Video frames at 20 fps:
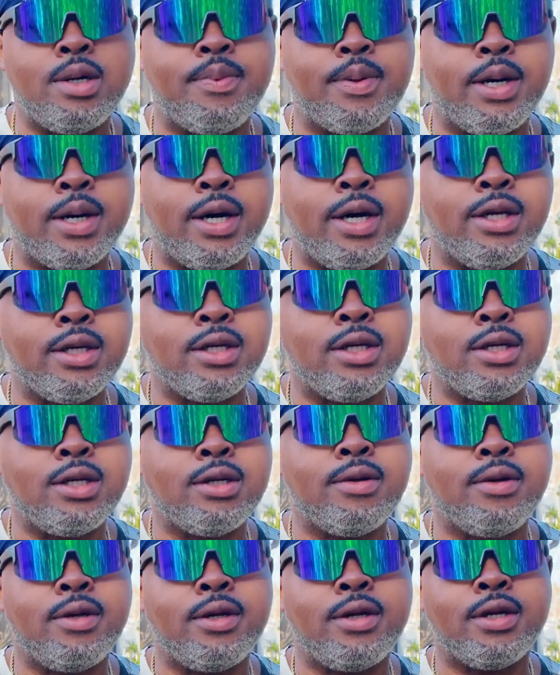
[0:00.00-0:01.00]
But
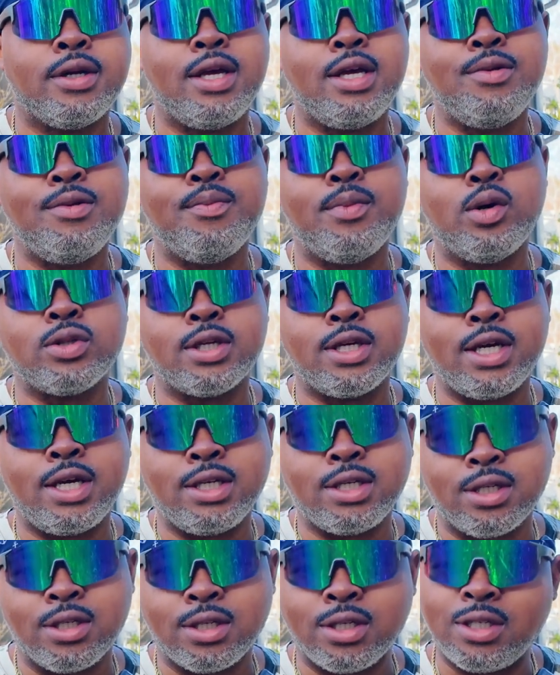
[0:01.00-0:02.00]
in most
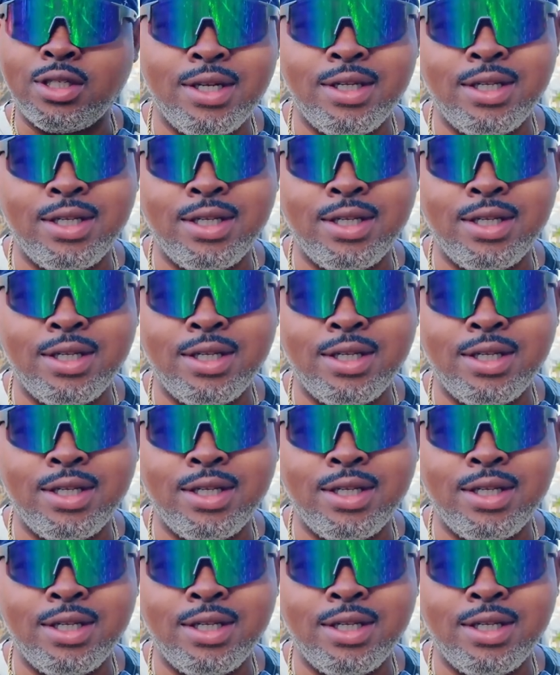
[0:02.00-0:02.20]
cases,